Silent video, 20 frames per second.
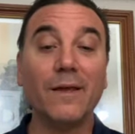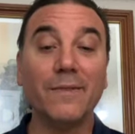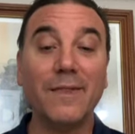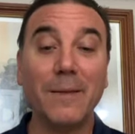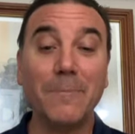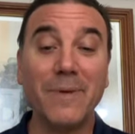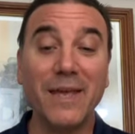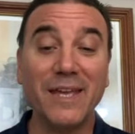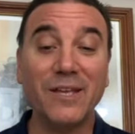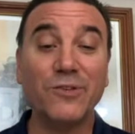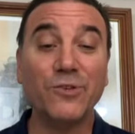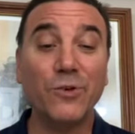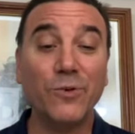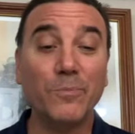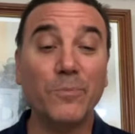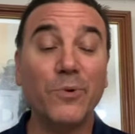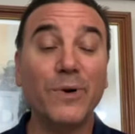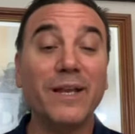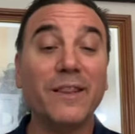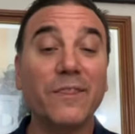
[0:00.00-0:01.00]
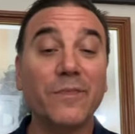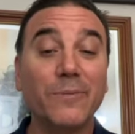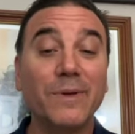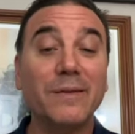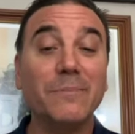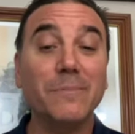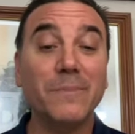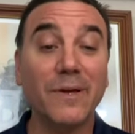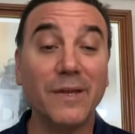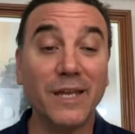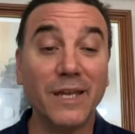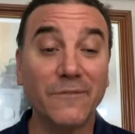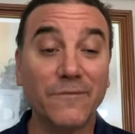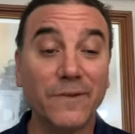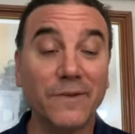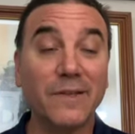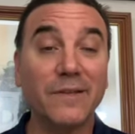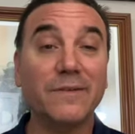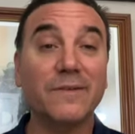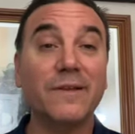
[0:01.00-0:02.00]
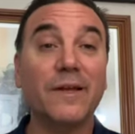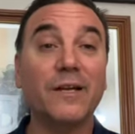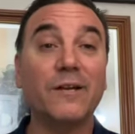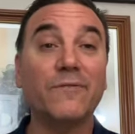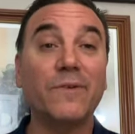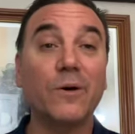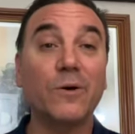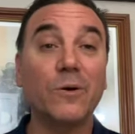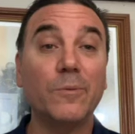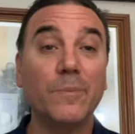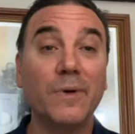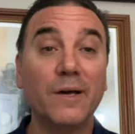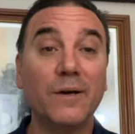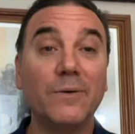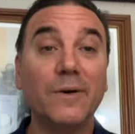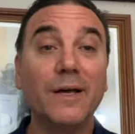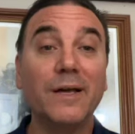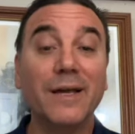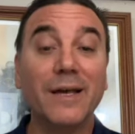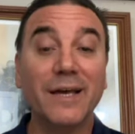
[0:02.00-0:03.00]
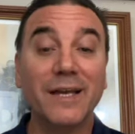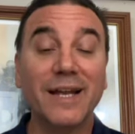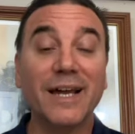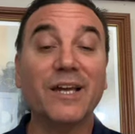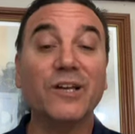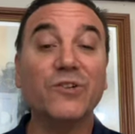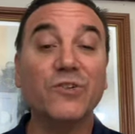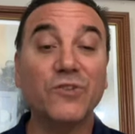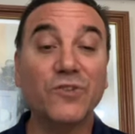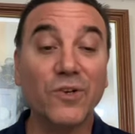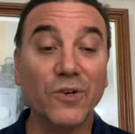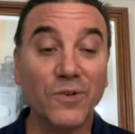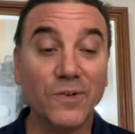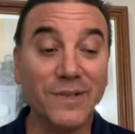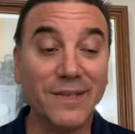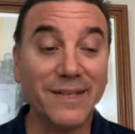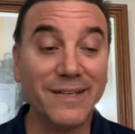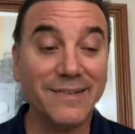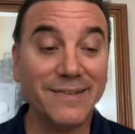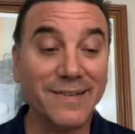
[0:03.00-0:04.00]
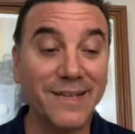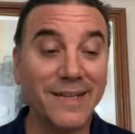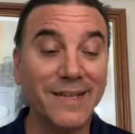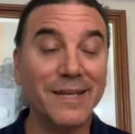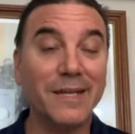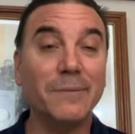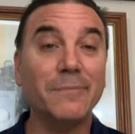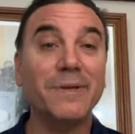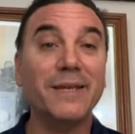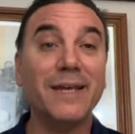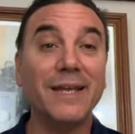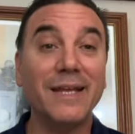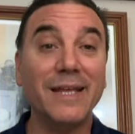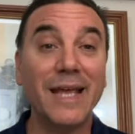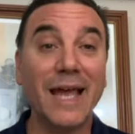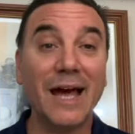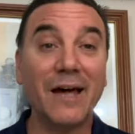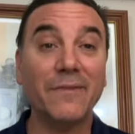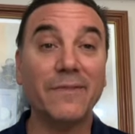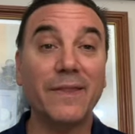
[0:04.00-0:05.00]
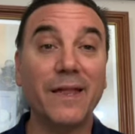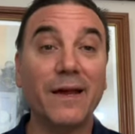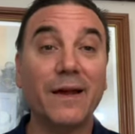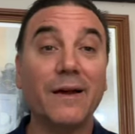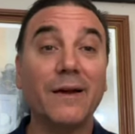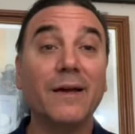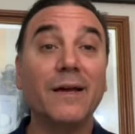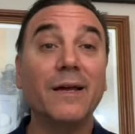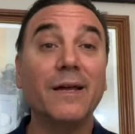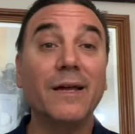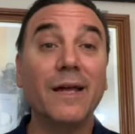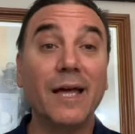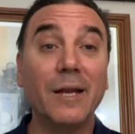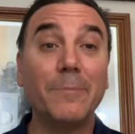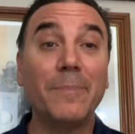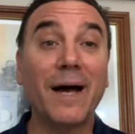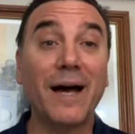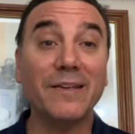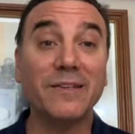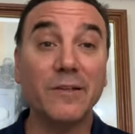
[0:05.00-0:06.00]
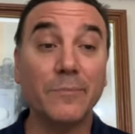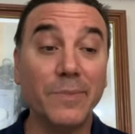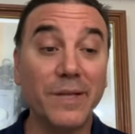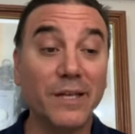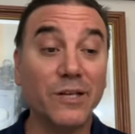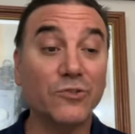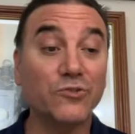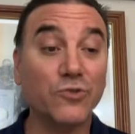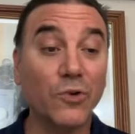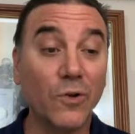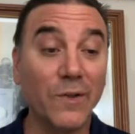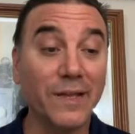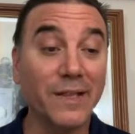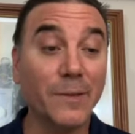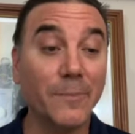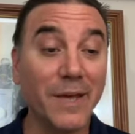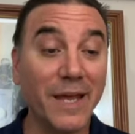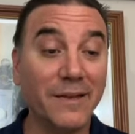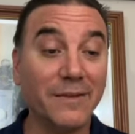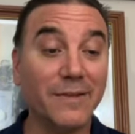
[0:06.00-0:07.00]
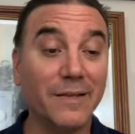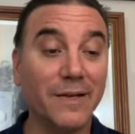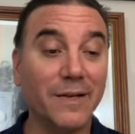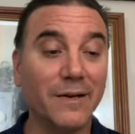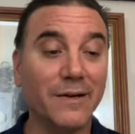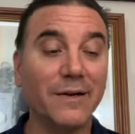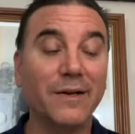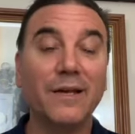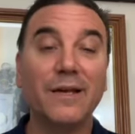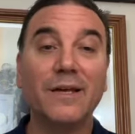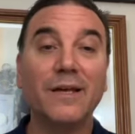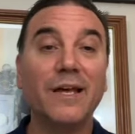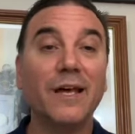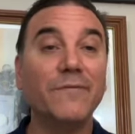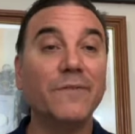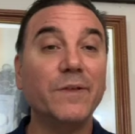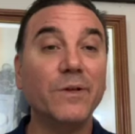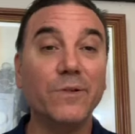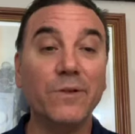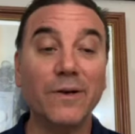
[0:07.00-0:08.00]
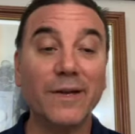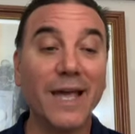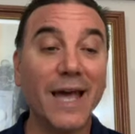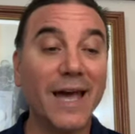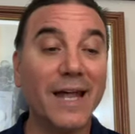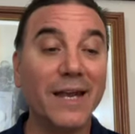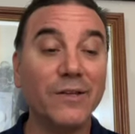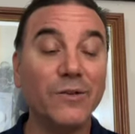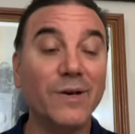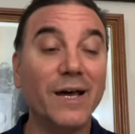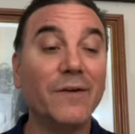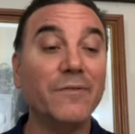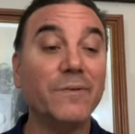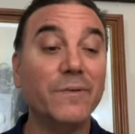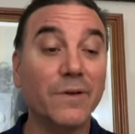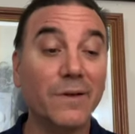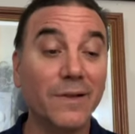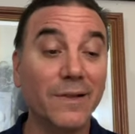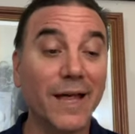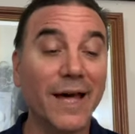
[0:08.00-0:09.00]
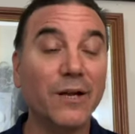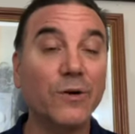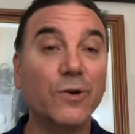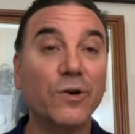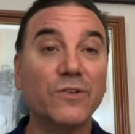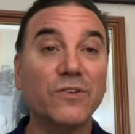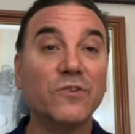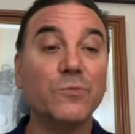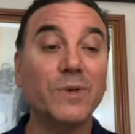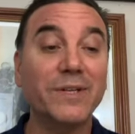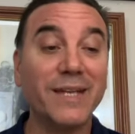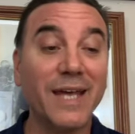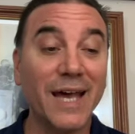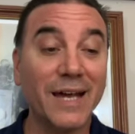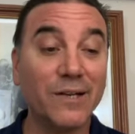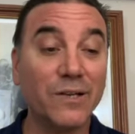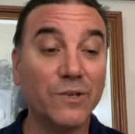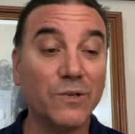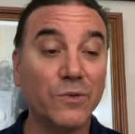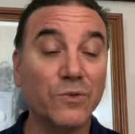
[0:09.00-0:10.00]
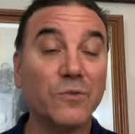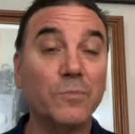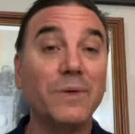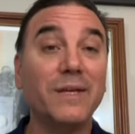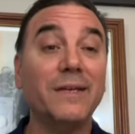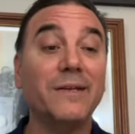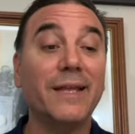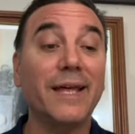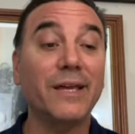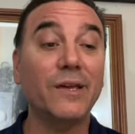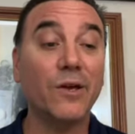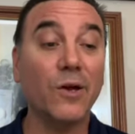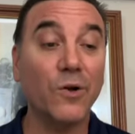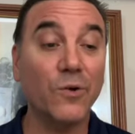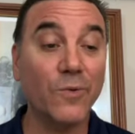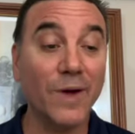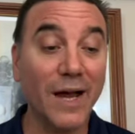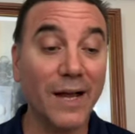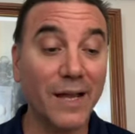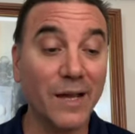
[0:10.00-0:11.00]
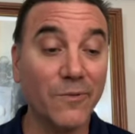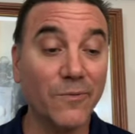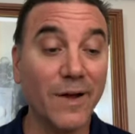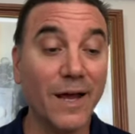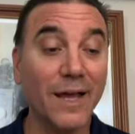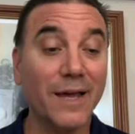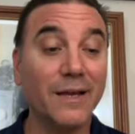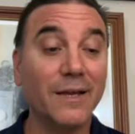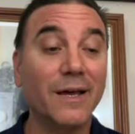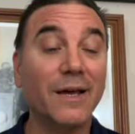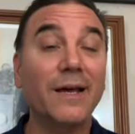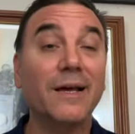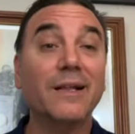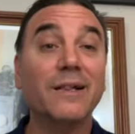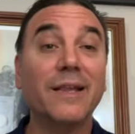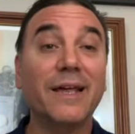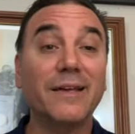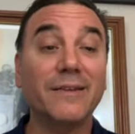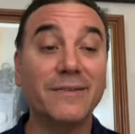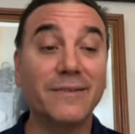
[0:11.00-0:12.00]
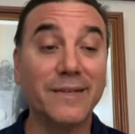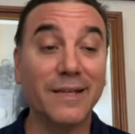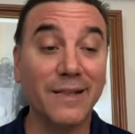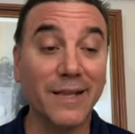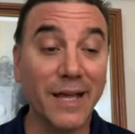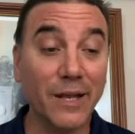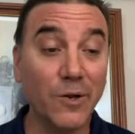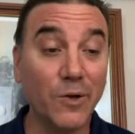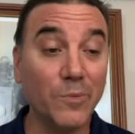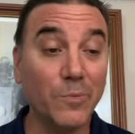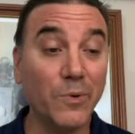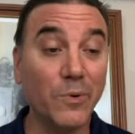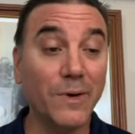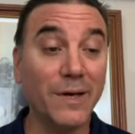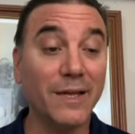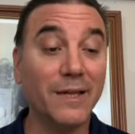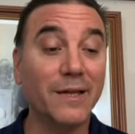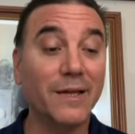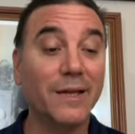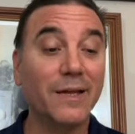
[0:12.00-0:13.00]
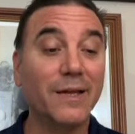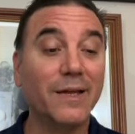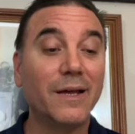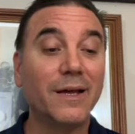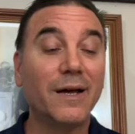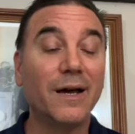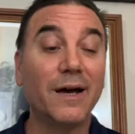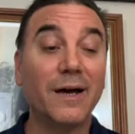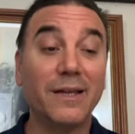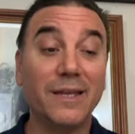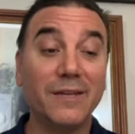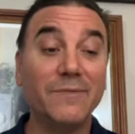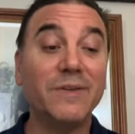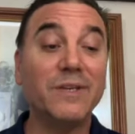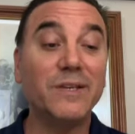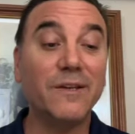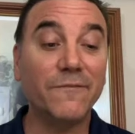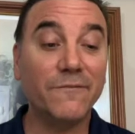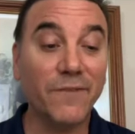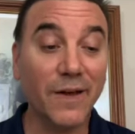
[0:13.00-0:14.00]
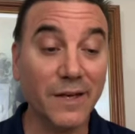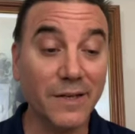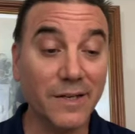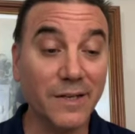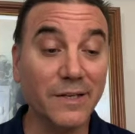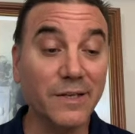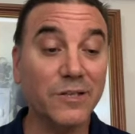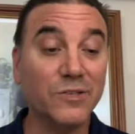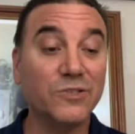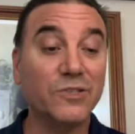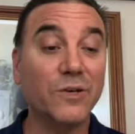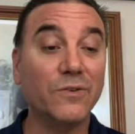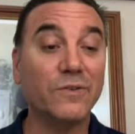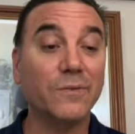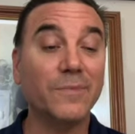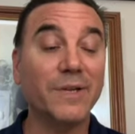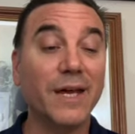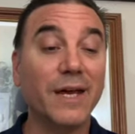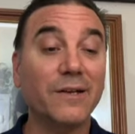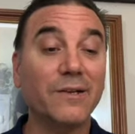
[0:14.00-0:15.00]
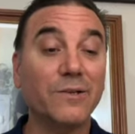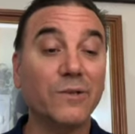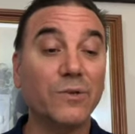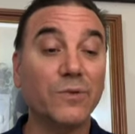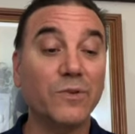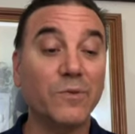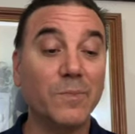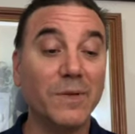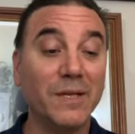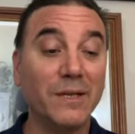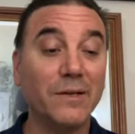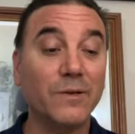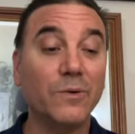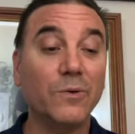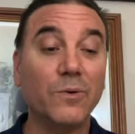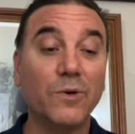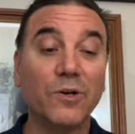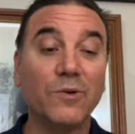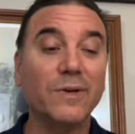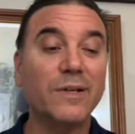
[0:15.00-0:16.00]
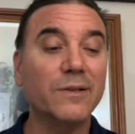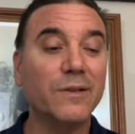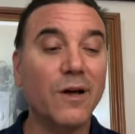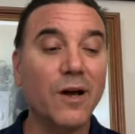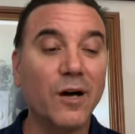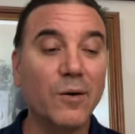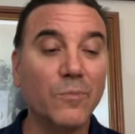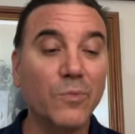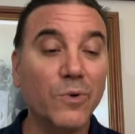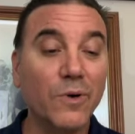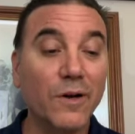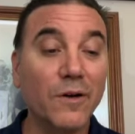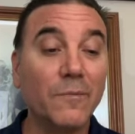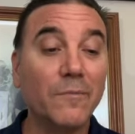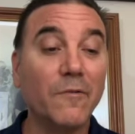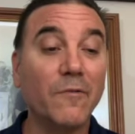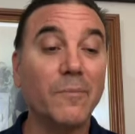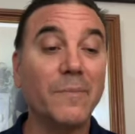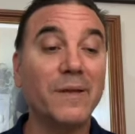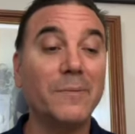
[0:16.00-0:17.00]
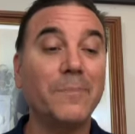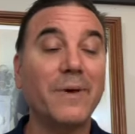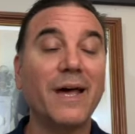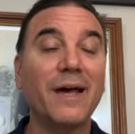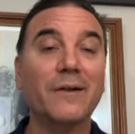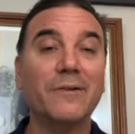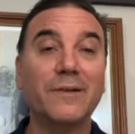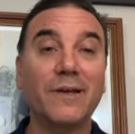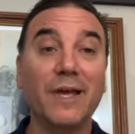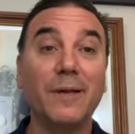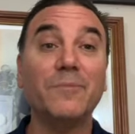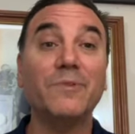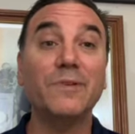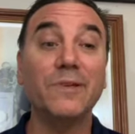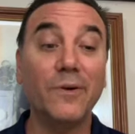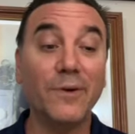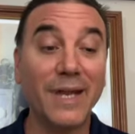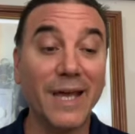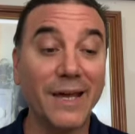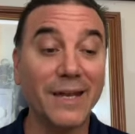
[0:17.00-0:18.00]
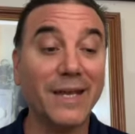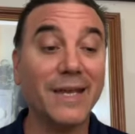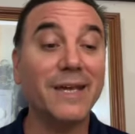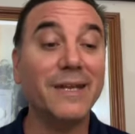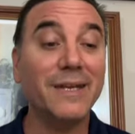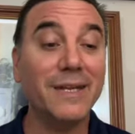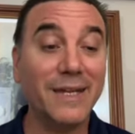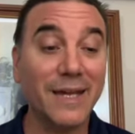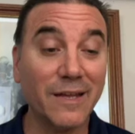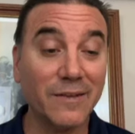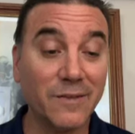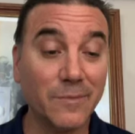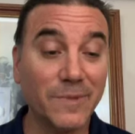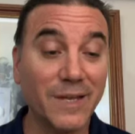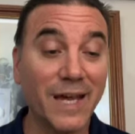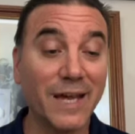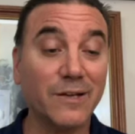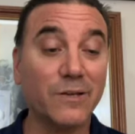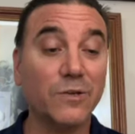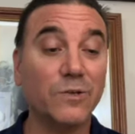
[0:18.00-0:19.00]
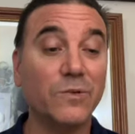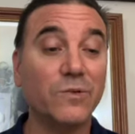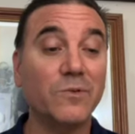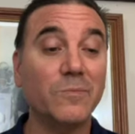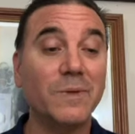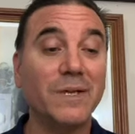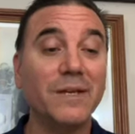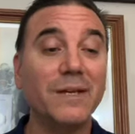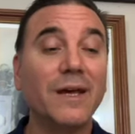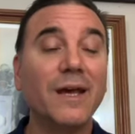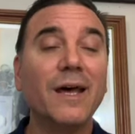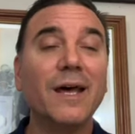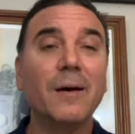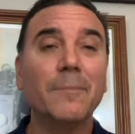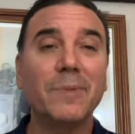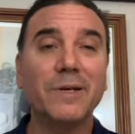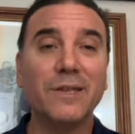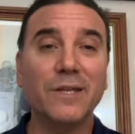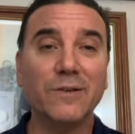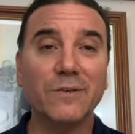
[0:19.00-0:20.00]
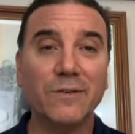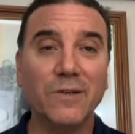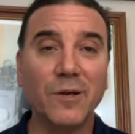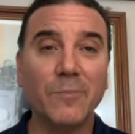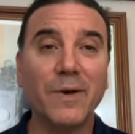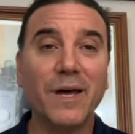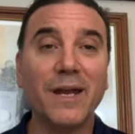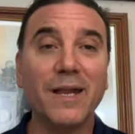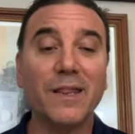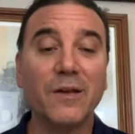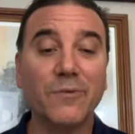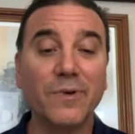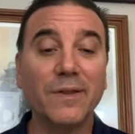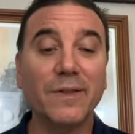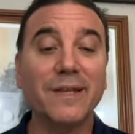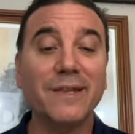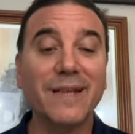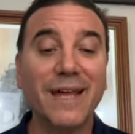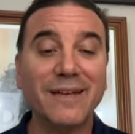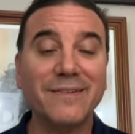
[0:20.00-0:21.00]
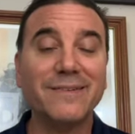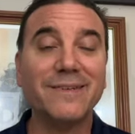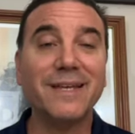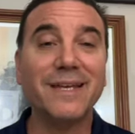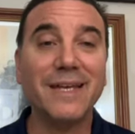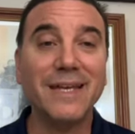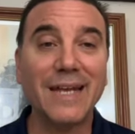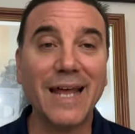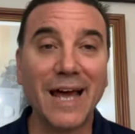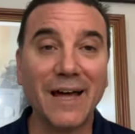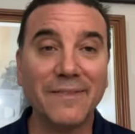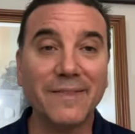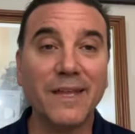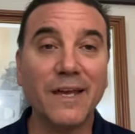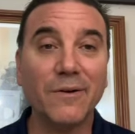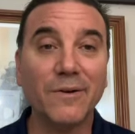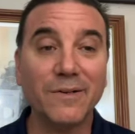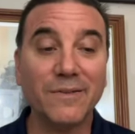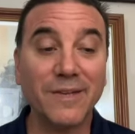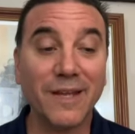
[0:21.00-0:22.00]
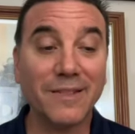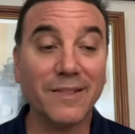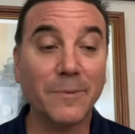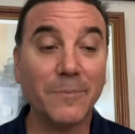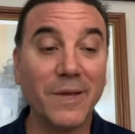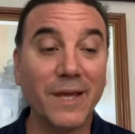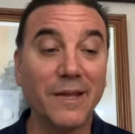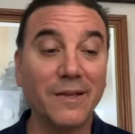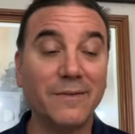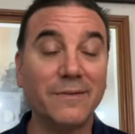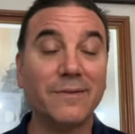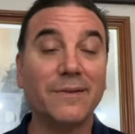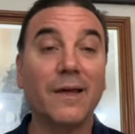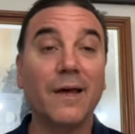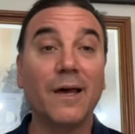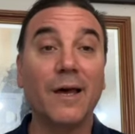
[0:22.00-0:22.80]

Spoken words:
They paid $2.3 million for the son of Uncle Mo, and I can certainly see him getting out there and possibly controlling the pace in here. If you look at it, you have a lot of horses with tactical speed, like Go Rocket Ride, like Stilleto Boy. Even Defunded can show some tactical speed. Order-in-Law, more of a mid-pack type. Slow Down Andy has some tactical speed, but there's nobody that really likes to get out there and set the pace.